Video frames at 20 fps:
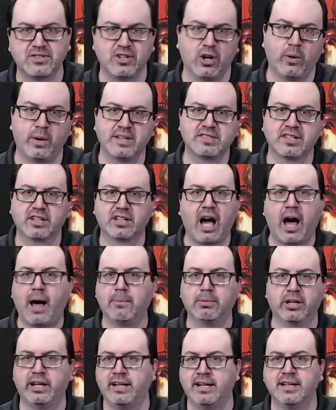So it's a
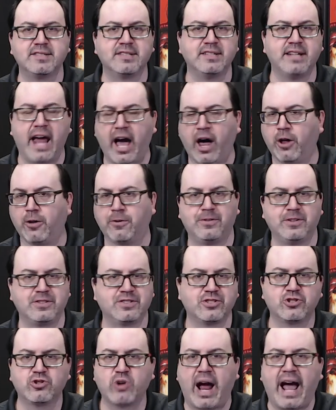goblin, it's an elf,
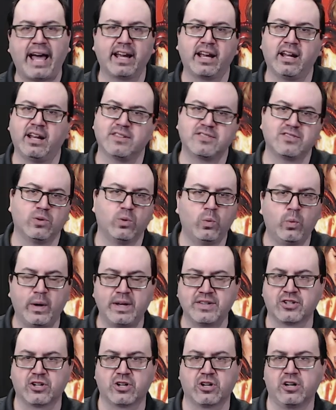it's a dragon, it's a
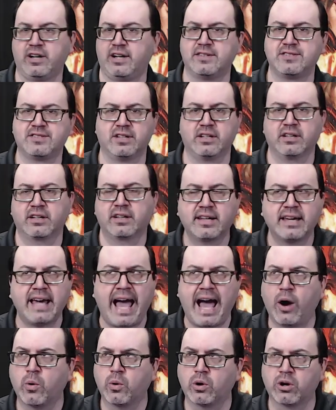wizard, it's a
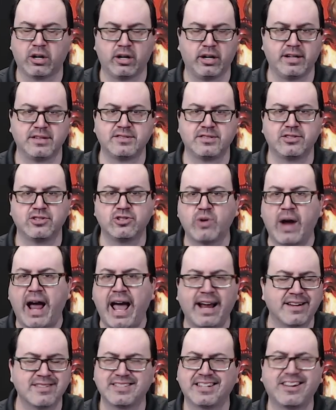coward, it's a
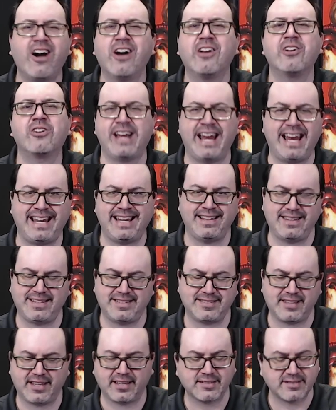dragon, it's like 180 of
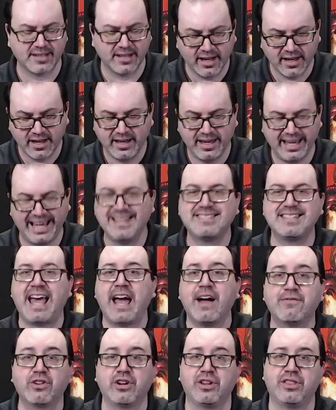these things. It's
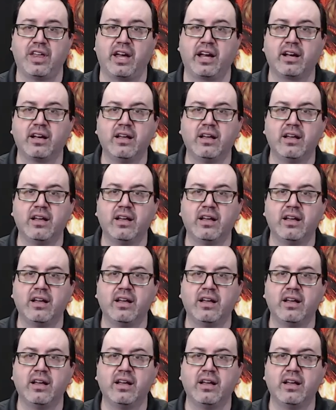everything.